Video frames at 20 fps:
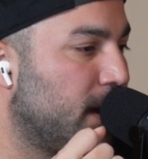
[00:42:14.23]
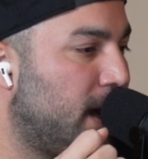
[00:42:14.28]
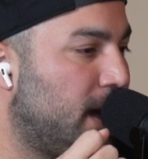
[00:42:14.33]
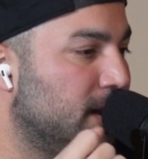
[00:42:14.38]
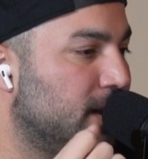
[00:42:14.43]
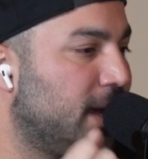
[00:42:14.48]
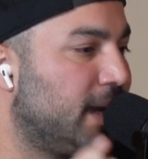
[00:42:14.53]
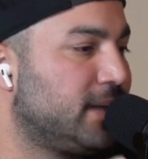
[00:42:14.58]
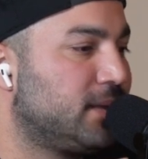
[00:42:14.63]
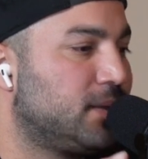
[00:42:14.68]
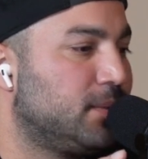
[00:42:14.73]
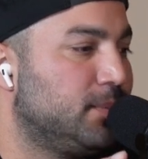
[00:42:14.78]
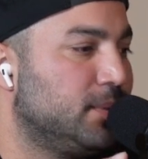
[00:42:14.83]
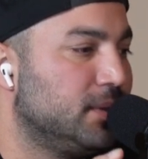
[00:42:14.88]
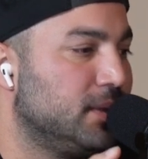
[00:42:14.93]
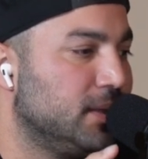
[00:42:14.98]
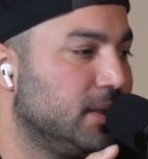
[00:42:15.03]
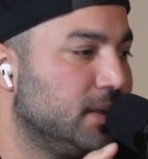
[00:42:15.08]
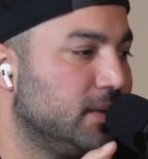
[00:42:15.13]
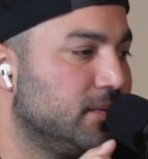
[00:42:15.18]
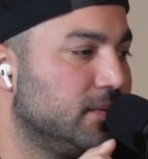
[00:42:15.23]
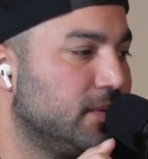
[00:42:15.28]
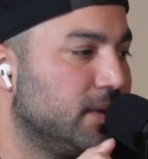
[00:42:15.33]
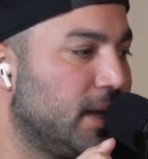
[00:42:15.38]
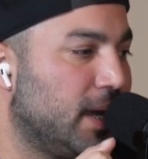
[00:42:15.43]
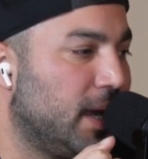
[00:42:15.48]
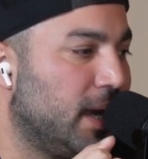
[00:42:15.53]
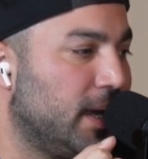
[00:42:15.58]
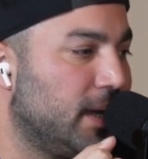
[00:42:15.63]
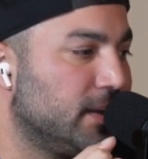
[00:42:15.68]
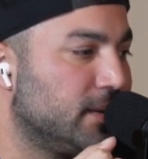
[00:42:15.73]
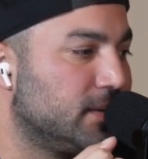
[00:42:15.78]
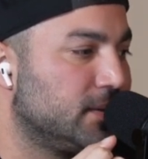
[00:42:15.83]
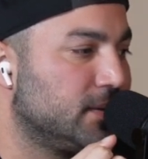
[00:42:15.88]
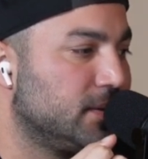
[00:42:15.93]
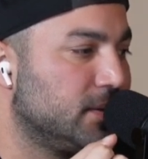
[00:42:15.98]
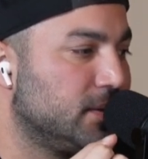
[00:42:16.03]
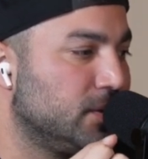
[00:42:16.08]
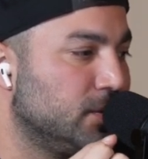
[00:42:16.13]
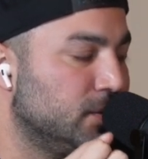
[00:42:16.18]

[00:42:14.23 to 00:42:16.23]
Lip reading: I like to believe that,